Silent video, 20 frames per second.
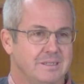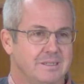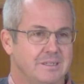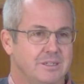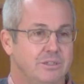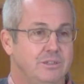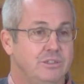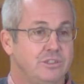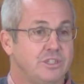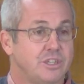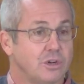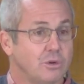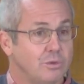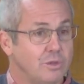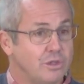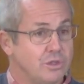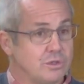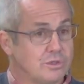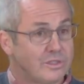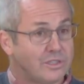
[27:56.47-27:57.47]
who's dealt
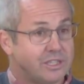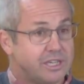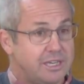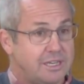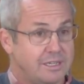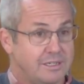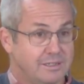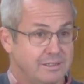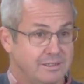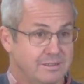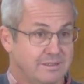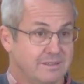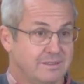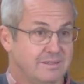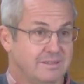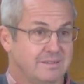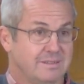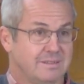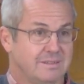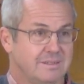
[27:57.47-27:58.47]
with your sin.
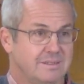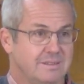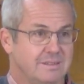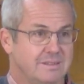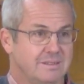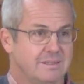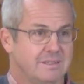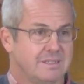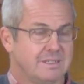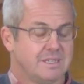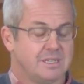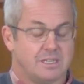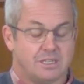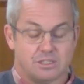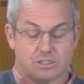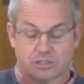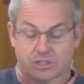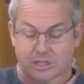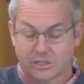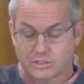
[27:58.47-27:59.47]

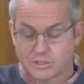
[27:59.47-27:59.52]
So